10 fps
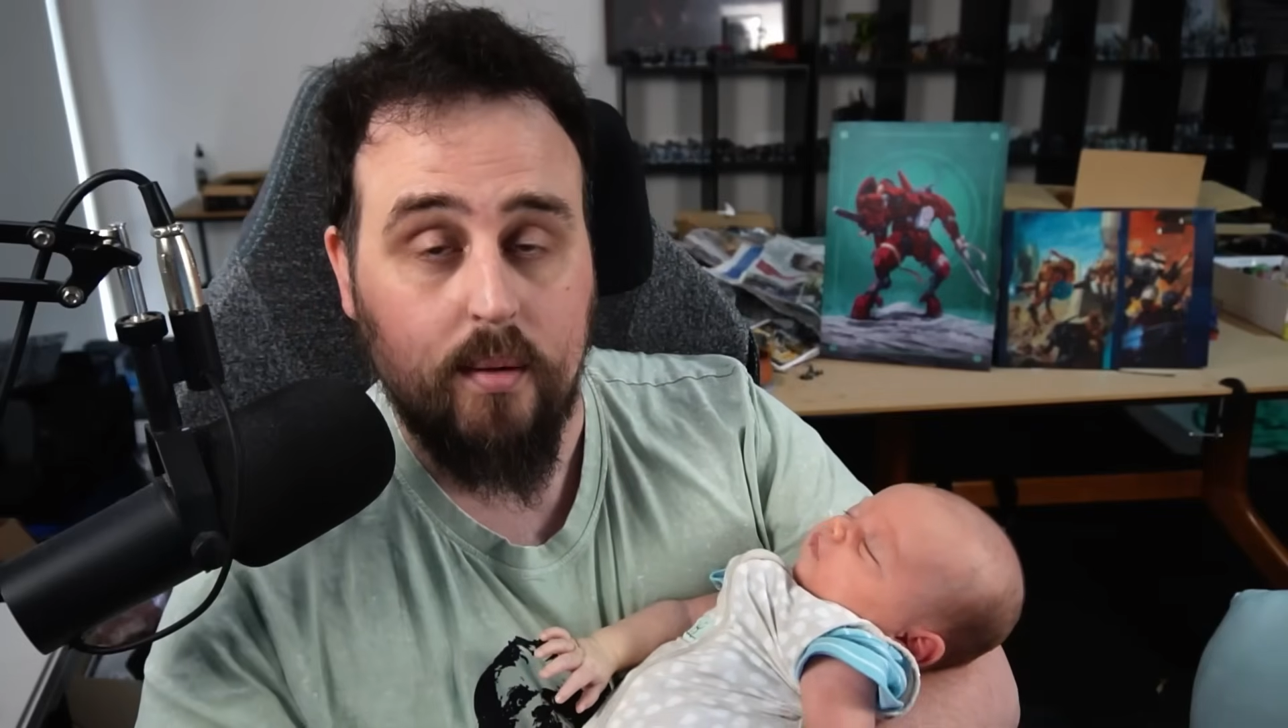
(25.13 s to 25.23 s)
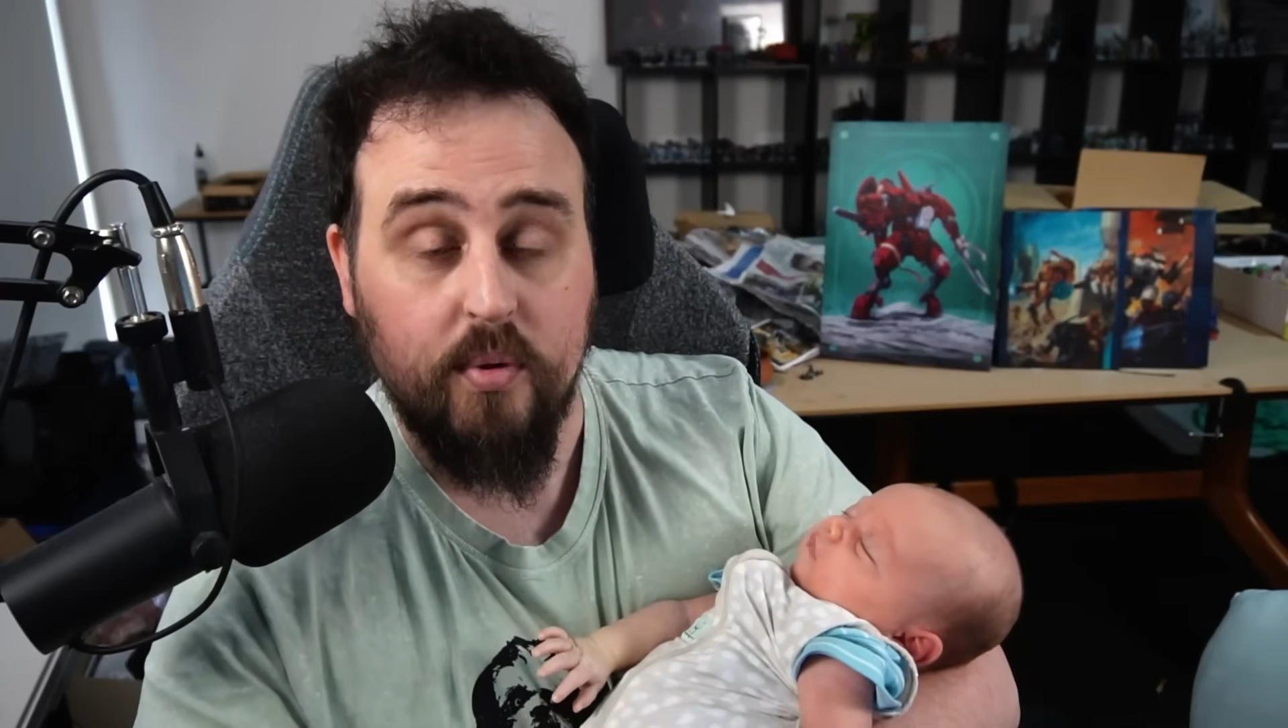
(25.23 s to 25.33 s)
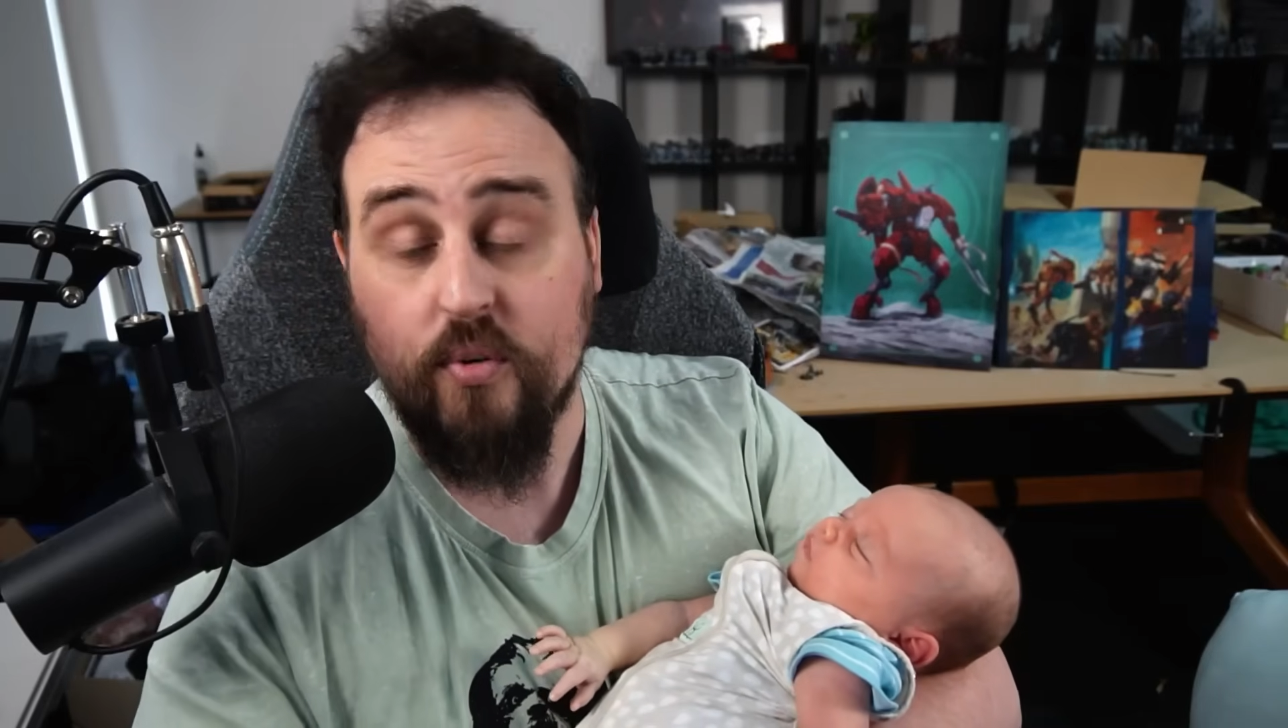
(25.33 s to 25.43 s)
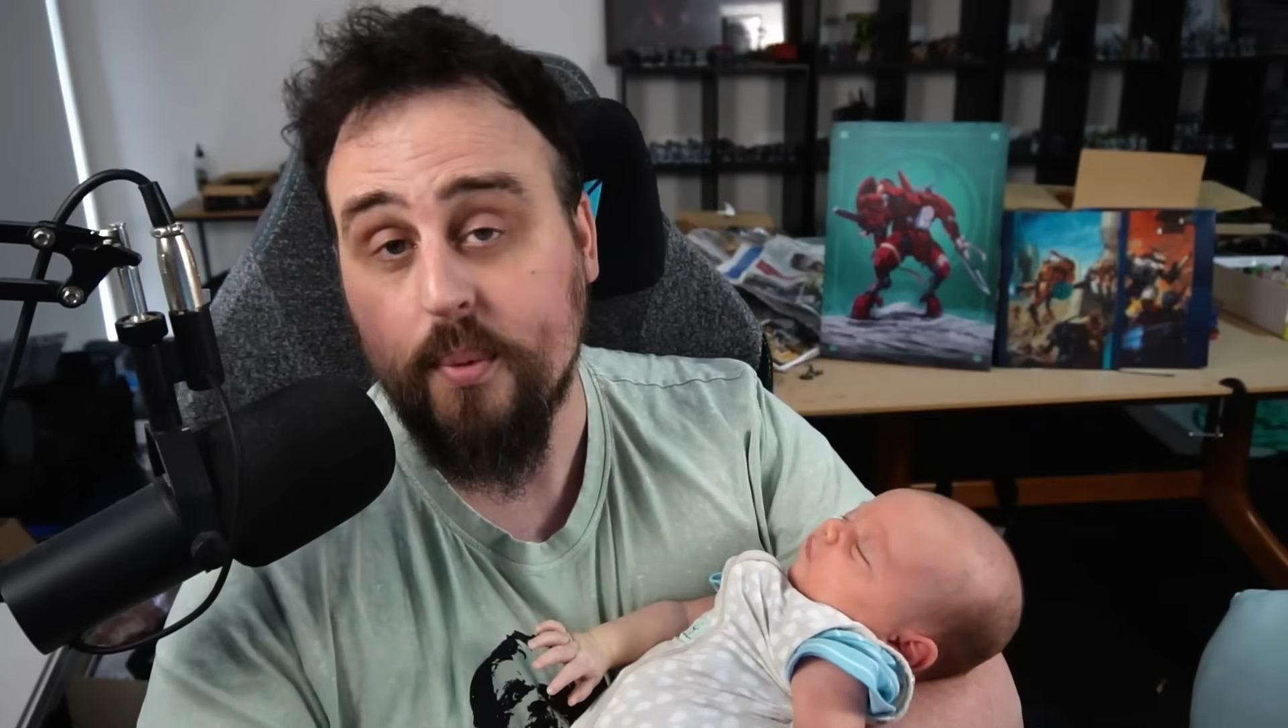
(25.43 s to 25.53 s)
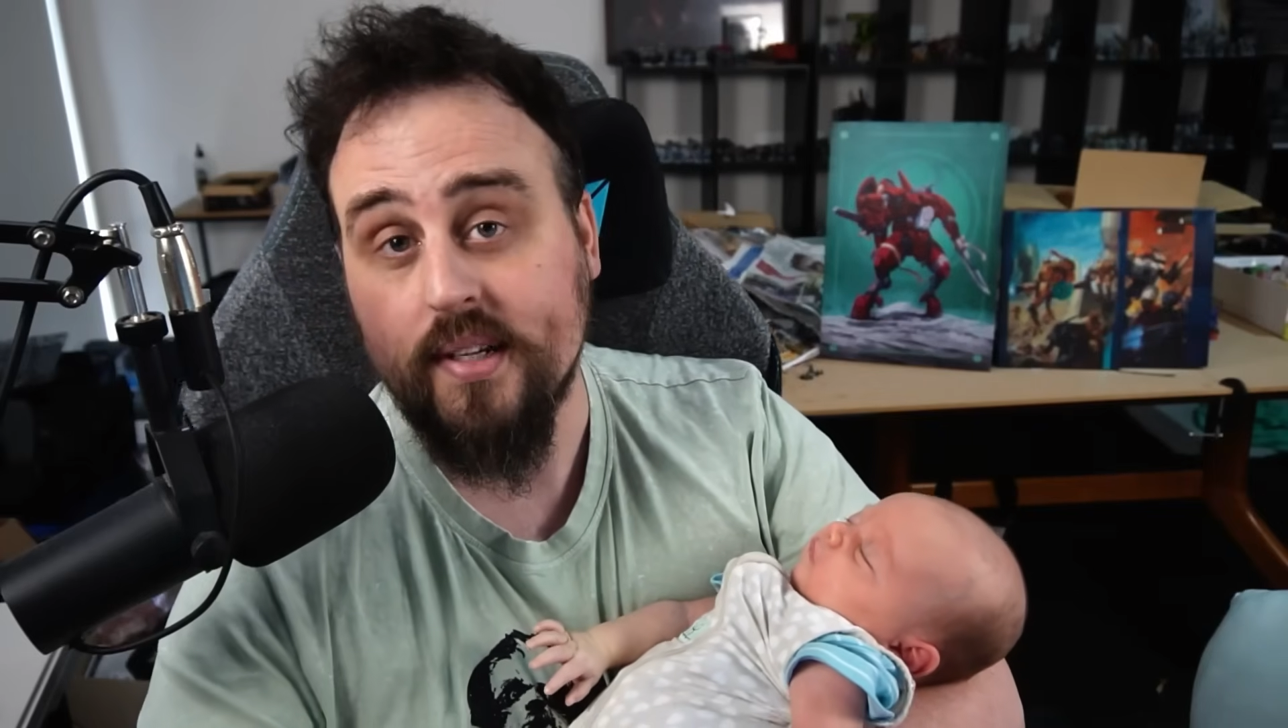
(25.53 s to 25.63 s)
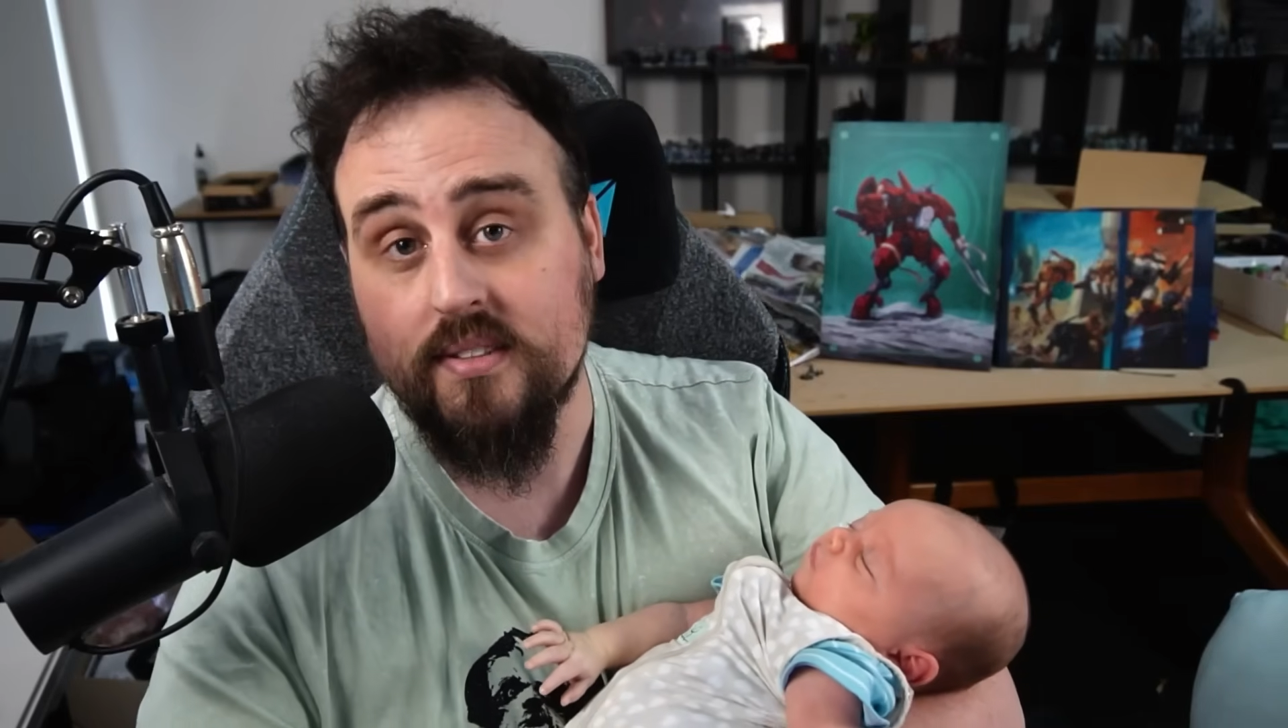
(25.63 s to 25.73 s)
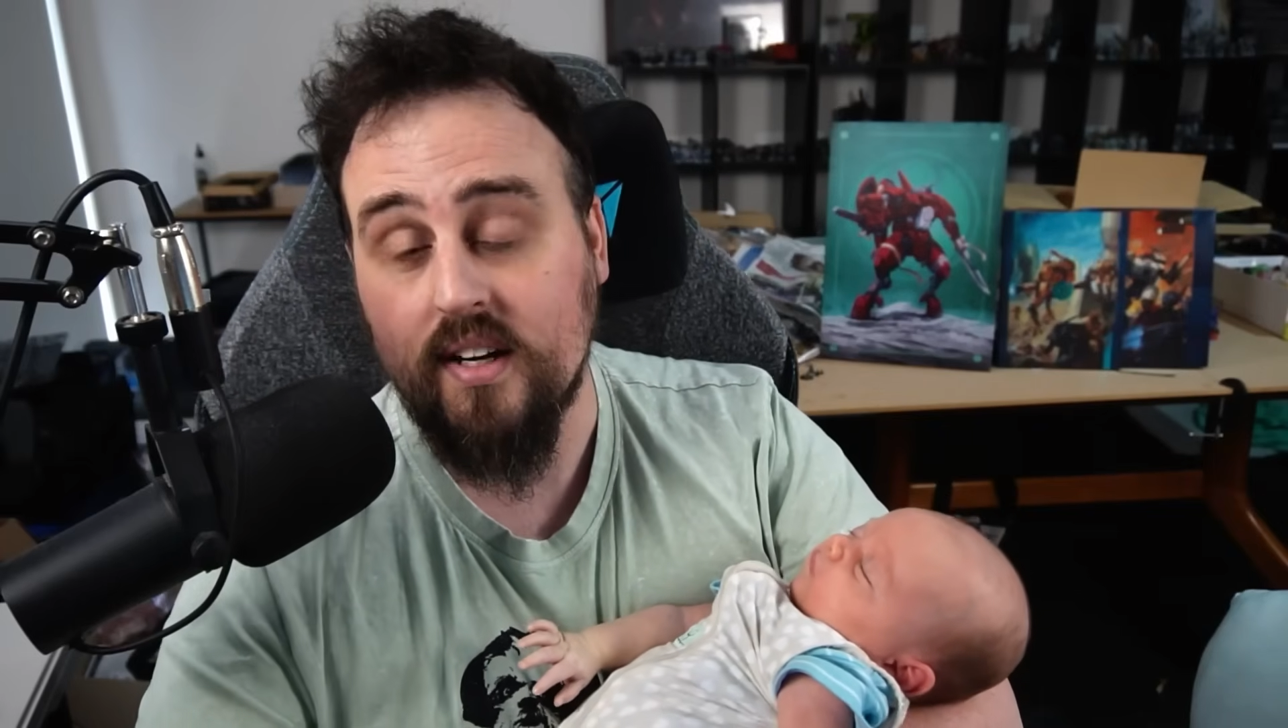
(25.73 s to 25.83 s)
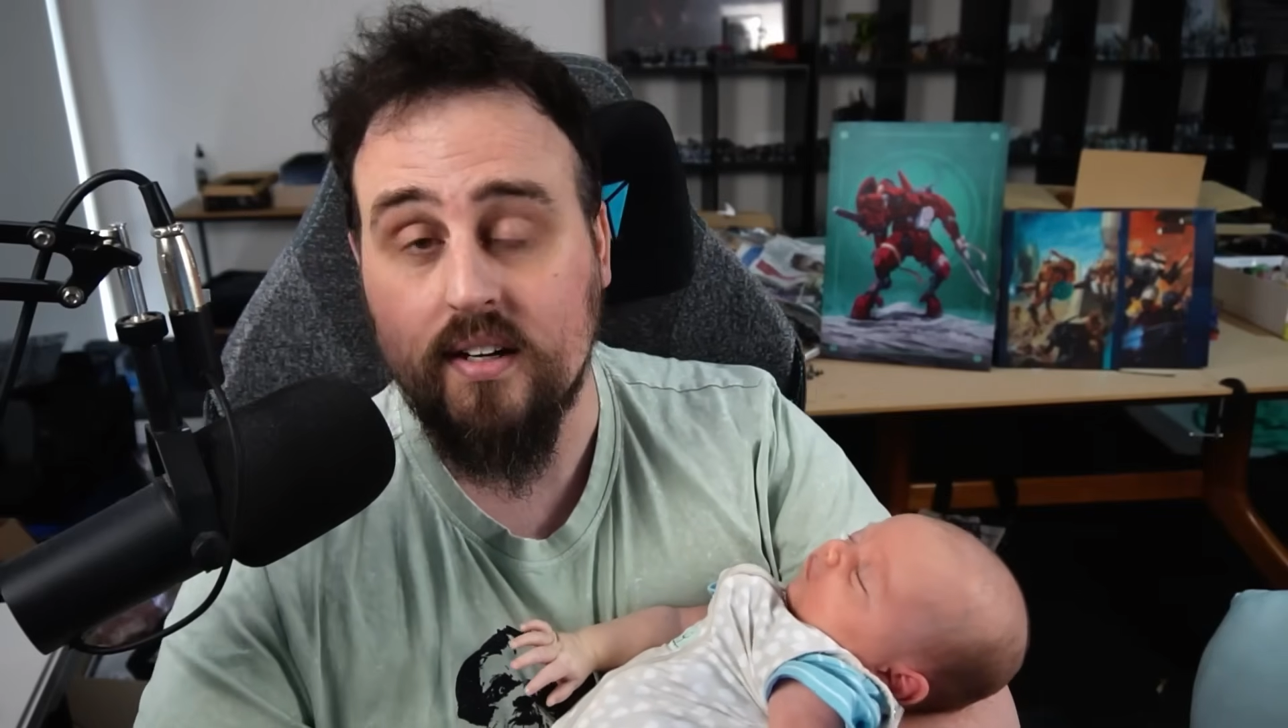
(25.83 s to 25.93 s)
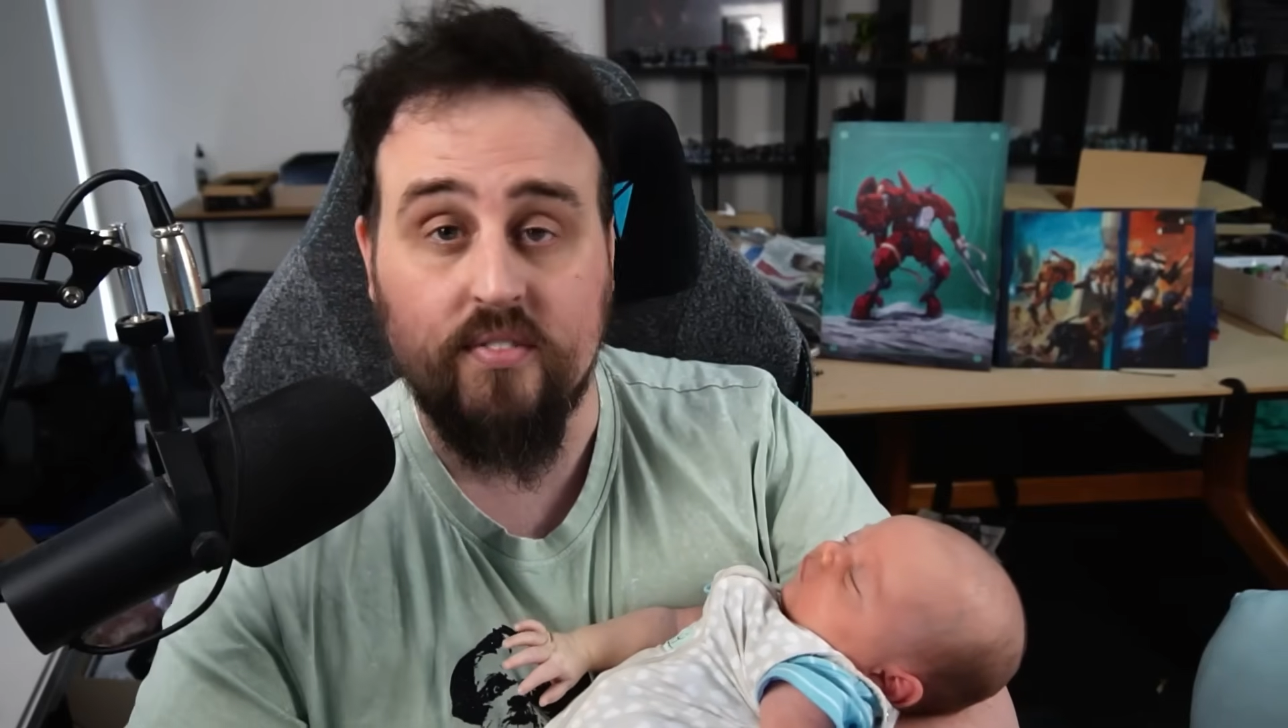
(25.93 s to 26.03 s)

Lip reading: Before we get started,